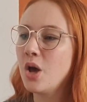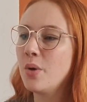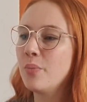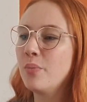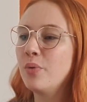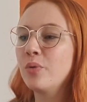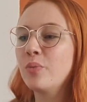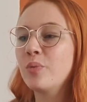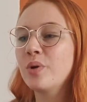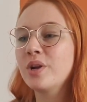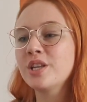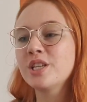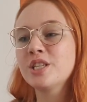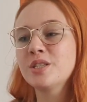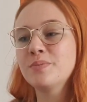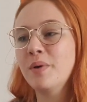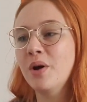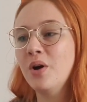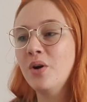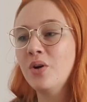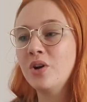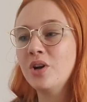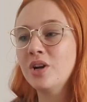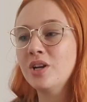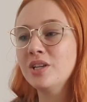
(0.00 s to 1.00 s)
But when a
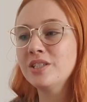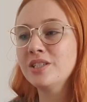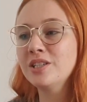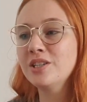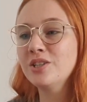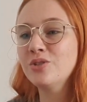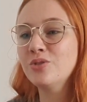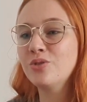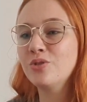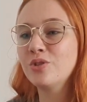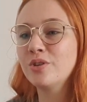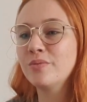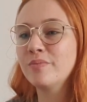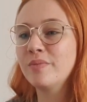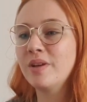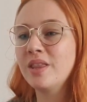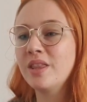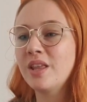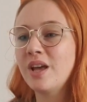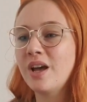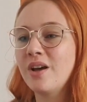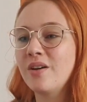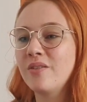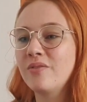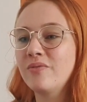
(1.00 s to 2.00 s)
spellcasting tournament
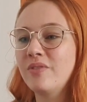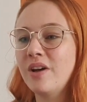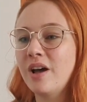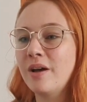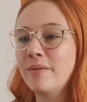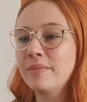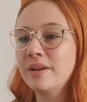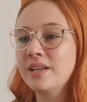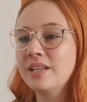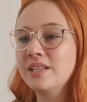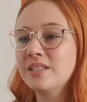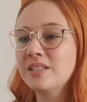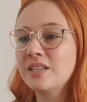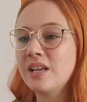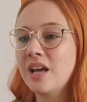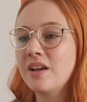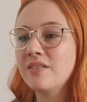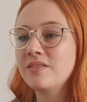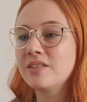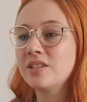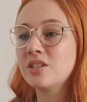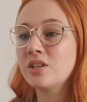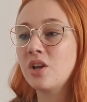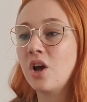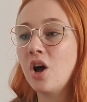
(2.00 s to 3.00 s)
that her family
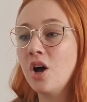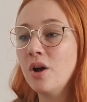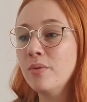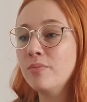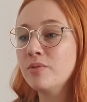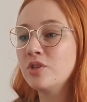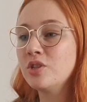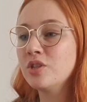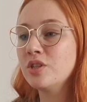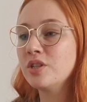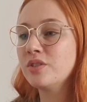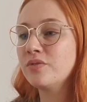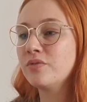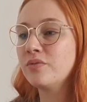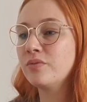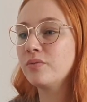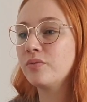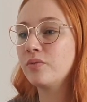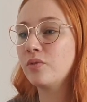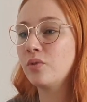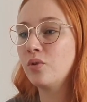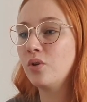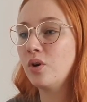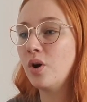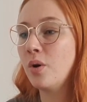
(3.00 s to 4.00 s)
serves as arbiters
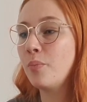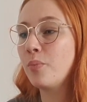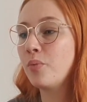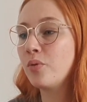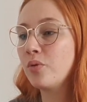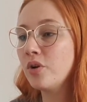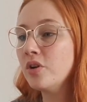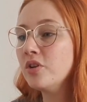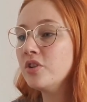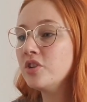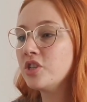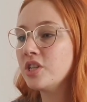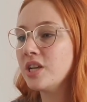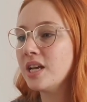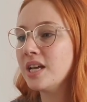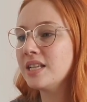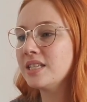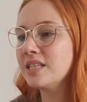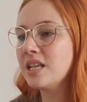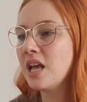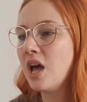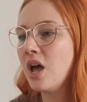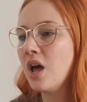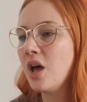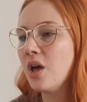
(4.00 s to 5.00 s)
for
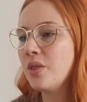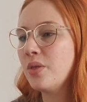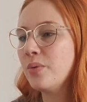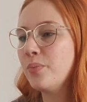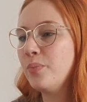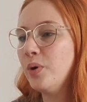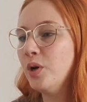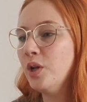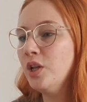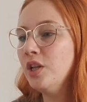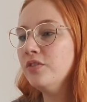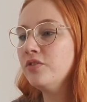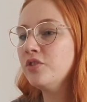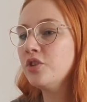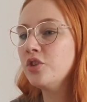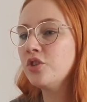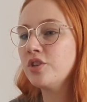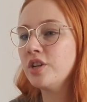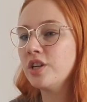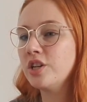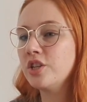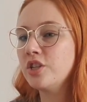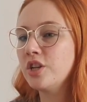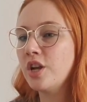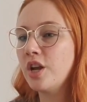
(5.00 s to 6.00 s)
approaches, the pull of
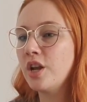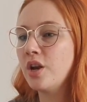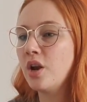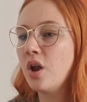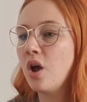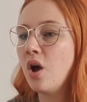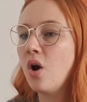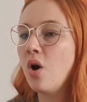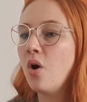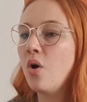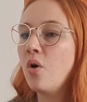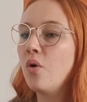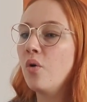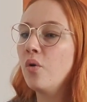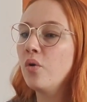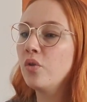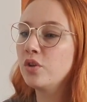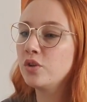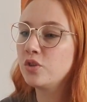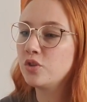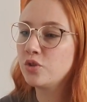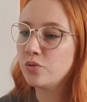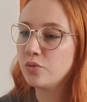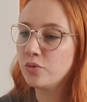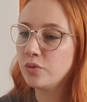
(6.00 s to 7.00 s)
tradition, or the
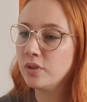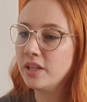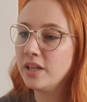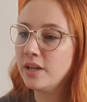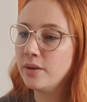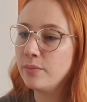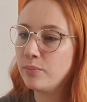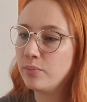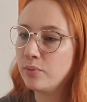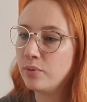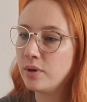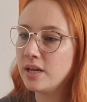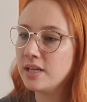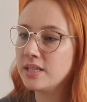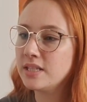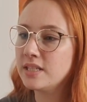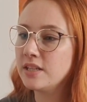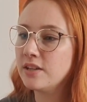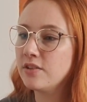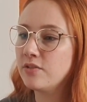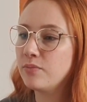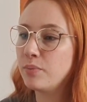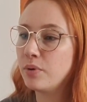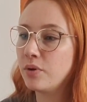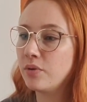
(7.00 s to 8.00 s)
truly
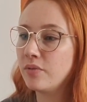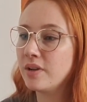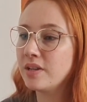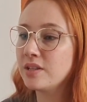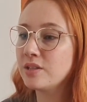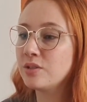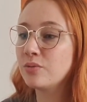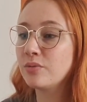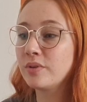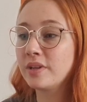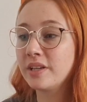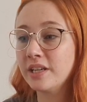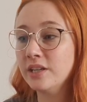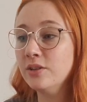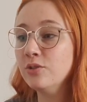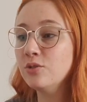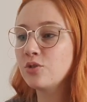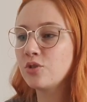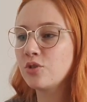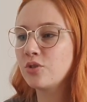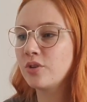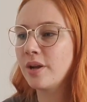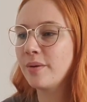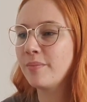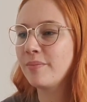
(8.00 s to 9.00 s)
impressive parental guilt
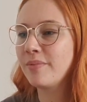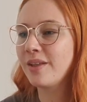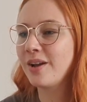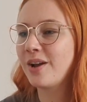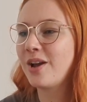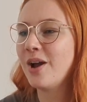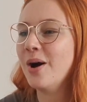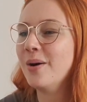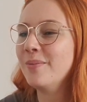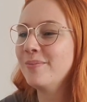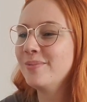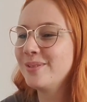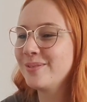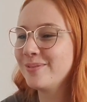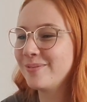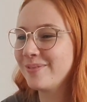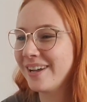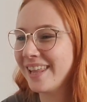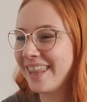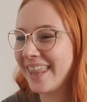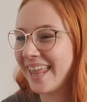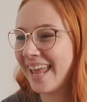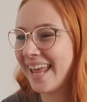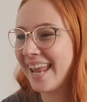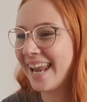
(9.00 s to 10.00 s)
trip that comes
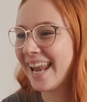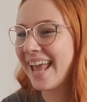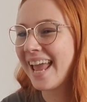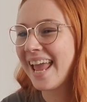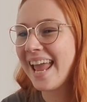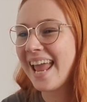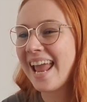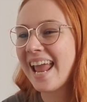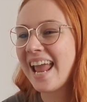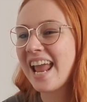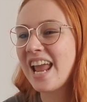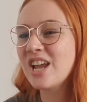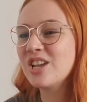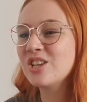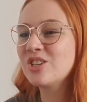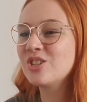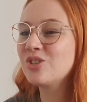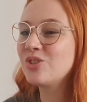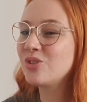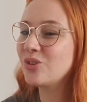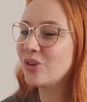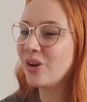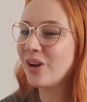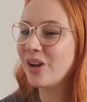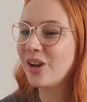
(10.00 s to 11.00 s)
with it, is
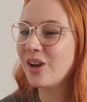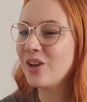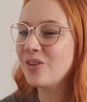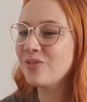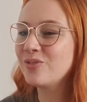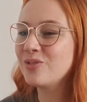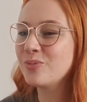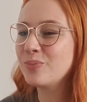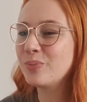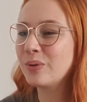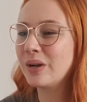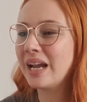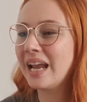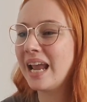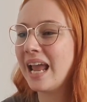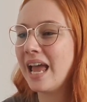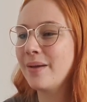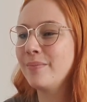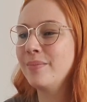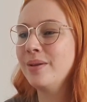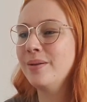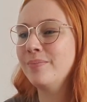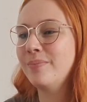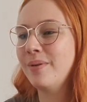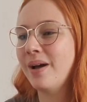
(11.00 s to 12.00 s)
strong enough to bring
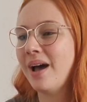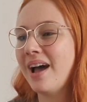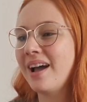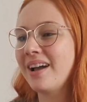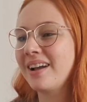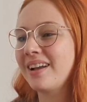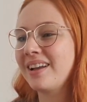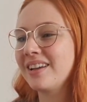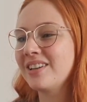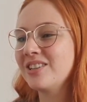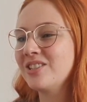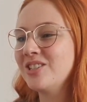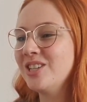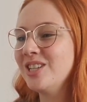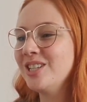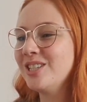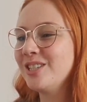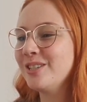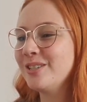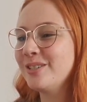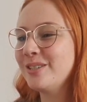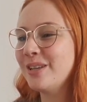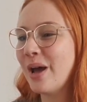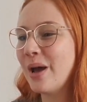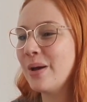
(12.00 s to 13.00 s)
Emmy back. She's
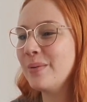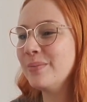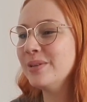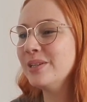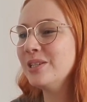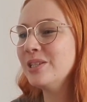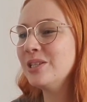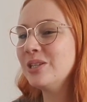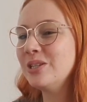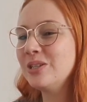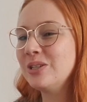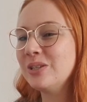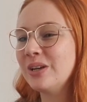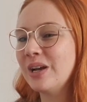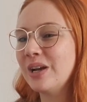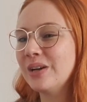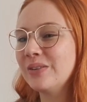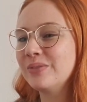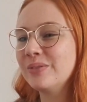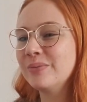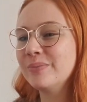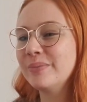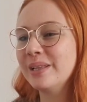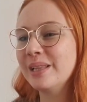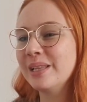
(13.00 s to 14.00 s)
determined to do her
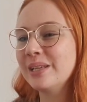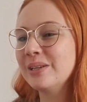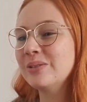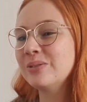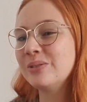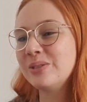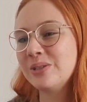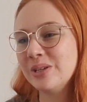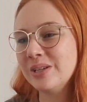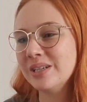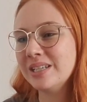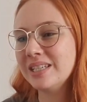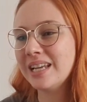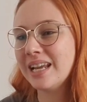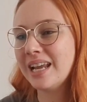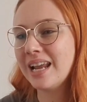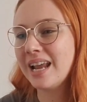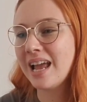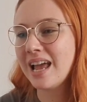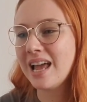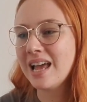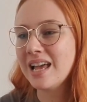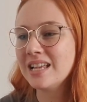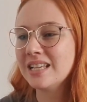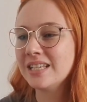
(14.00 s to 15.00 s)
familial duty,
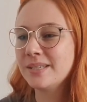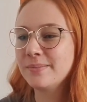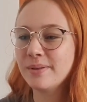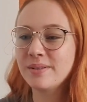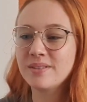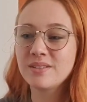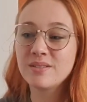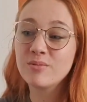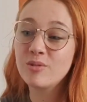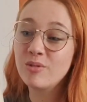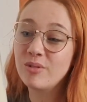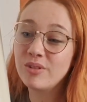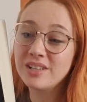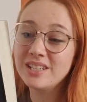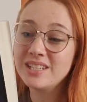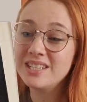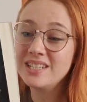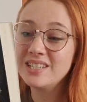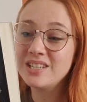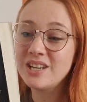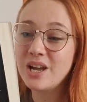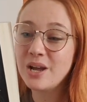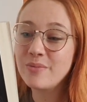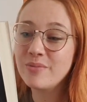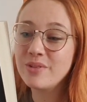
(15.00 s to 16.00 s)
spend some quality
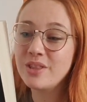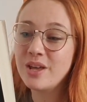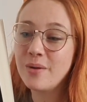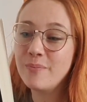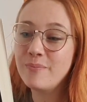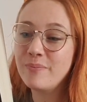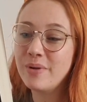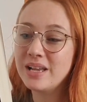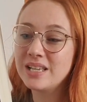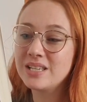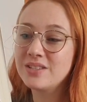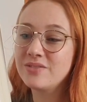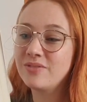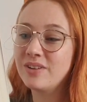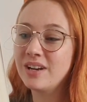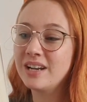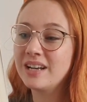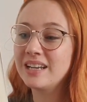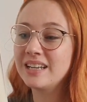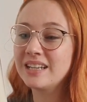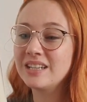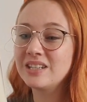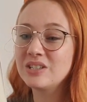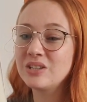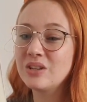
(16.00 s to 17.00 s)
time with her best friend
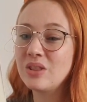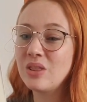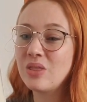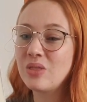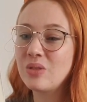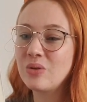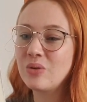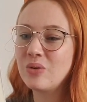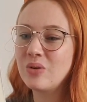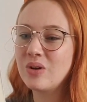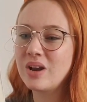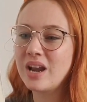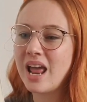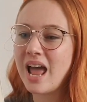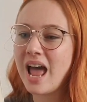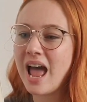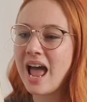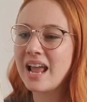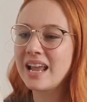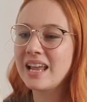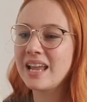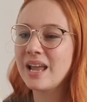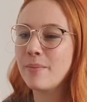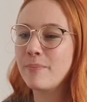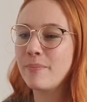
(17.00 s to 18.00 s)
Lyndon Thorne,
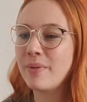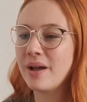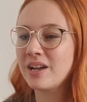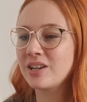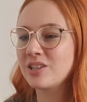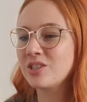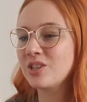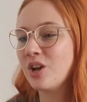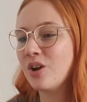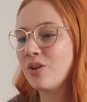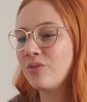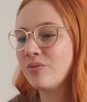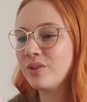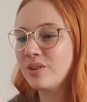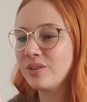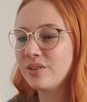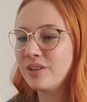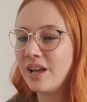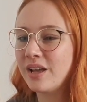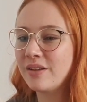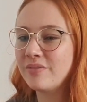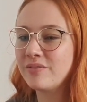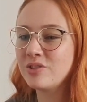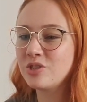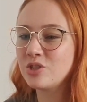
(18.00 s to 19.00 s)
and get back to her real
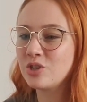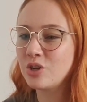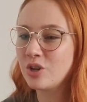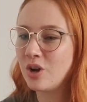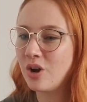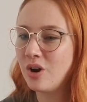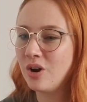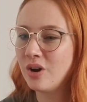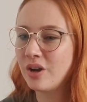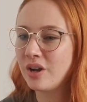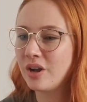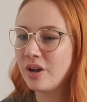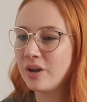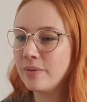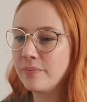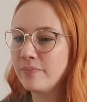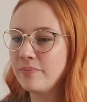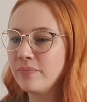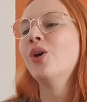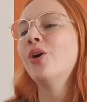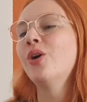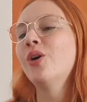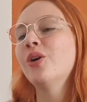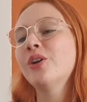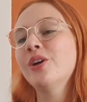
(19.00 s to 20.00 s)
life in Chicago.
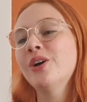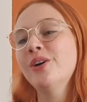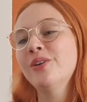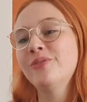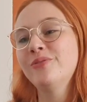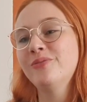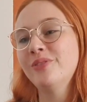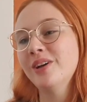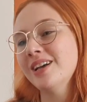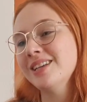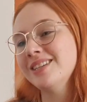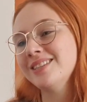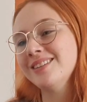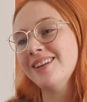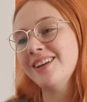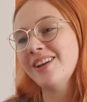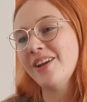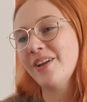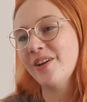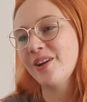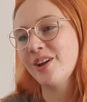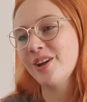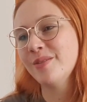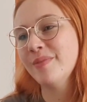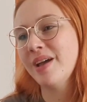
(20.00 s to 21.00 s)
On her first night
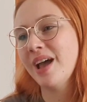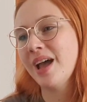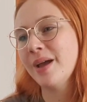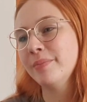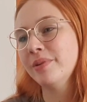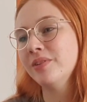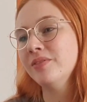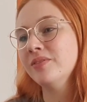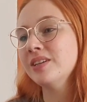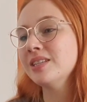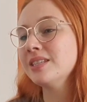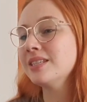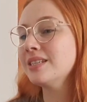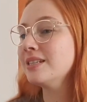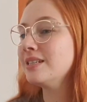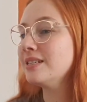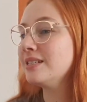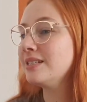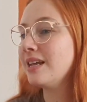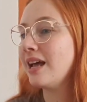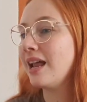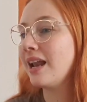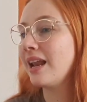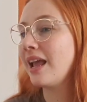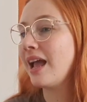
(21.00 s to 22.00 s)
home, Emmy runs into
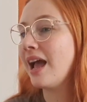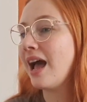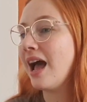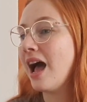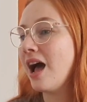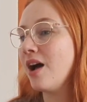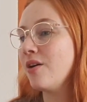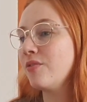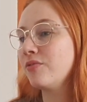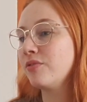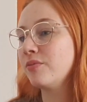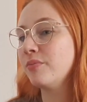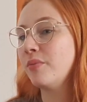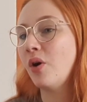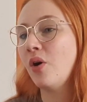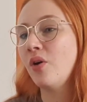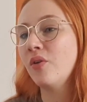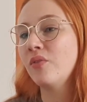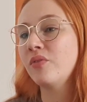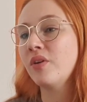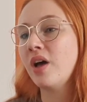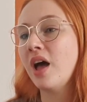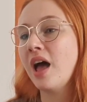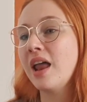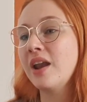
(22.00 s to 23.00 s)
Talia
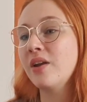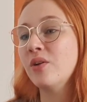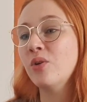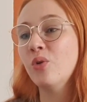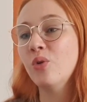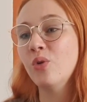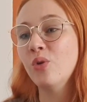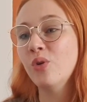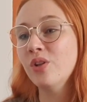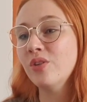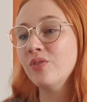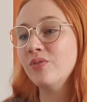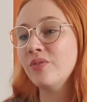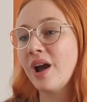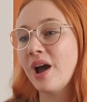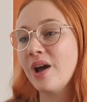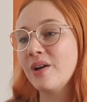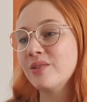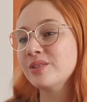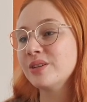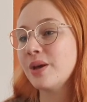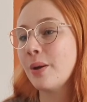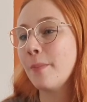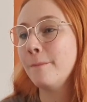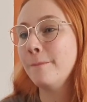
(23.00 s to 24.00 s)
Avramov, an
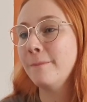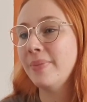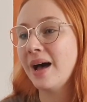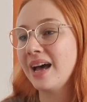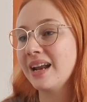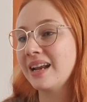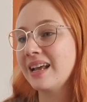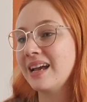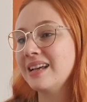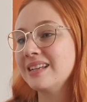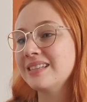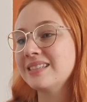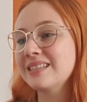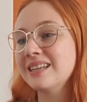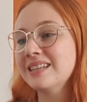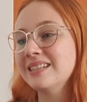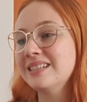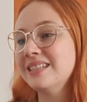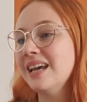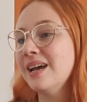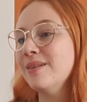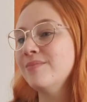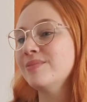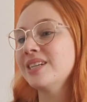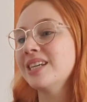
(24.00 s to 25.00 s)
all-around badass
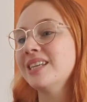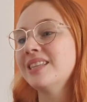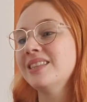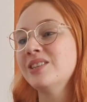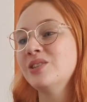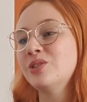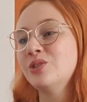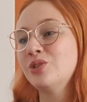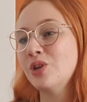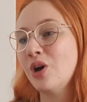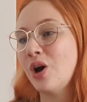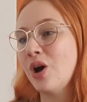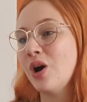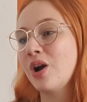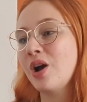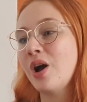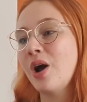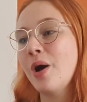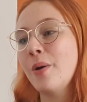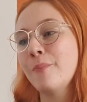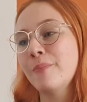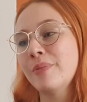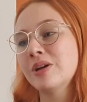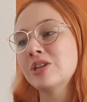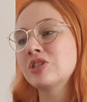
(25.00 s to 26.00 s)
adept in the
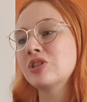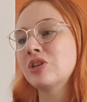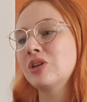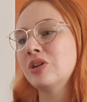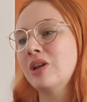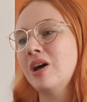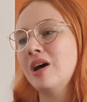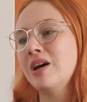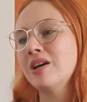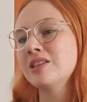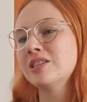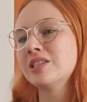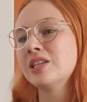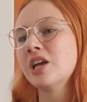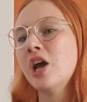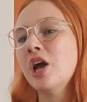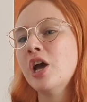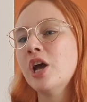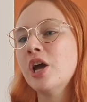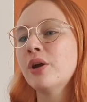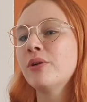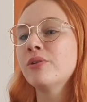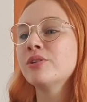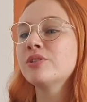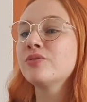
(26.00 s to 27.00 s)
darker magical arts,
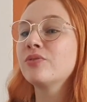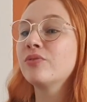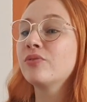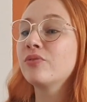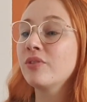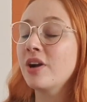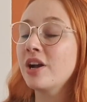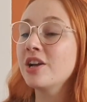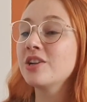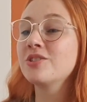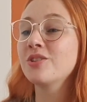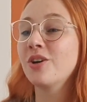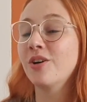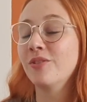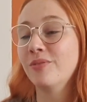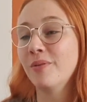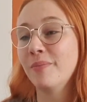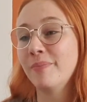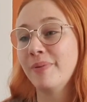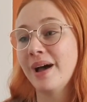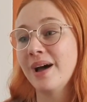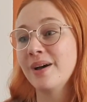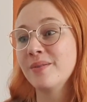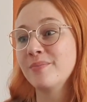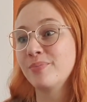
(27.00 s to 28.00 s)
who is fresh off a
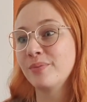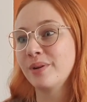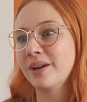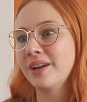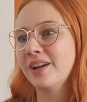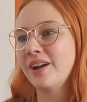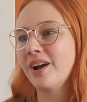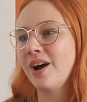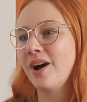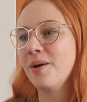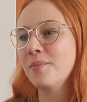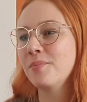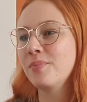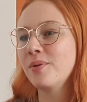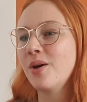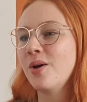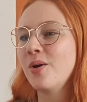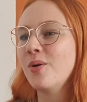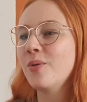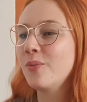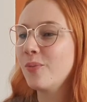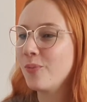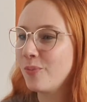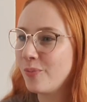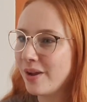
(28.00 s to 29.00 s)
bad breakup
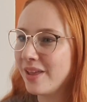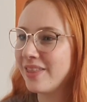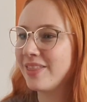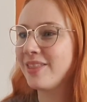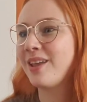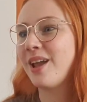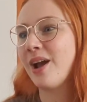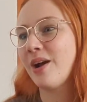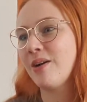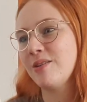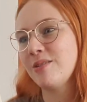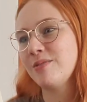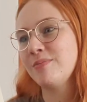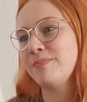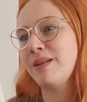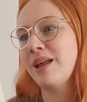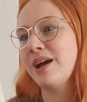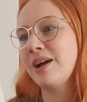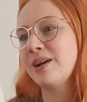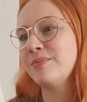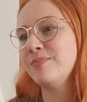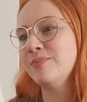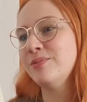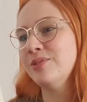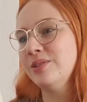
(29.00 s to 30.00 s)
with Gareth
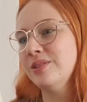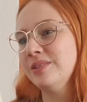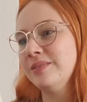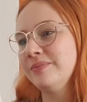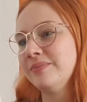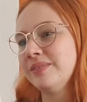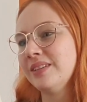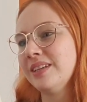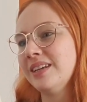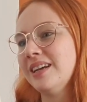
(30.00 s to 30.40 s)
Blackmore.